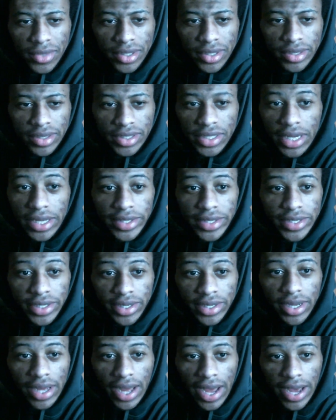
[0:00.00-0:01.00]
She ain't
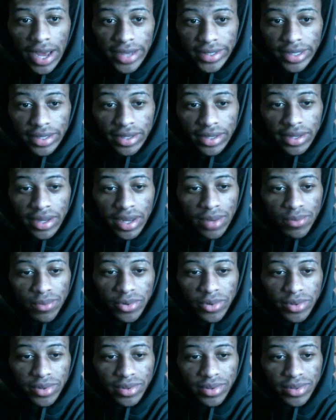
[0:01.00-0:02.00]
took her eyes off the
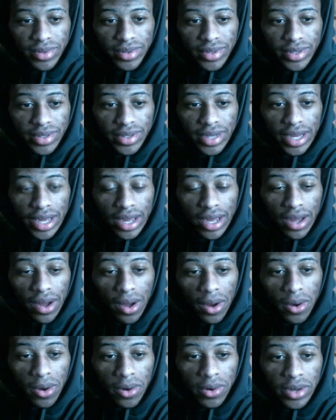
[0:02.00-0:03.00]
camera at
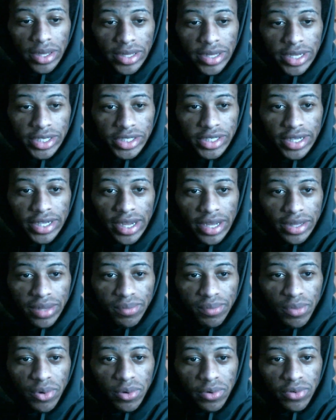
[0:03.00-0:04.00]
all, unless she had to
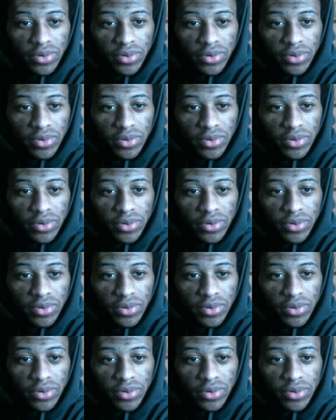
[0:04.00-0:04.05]
move,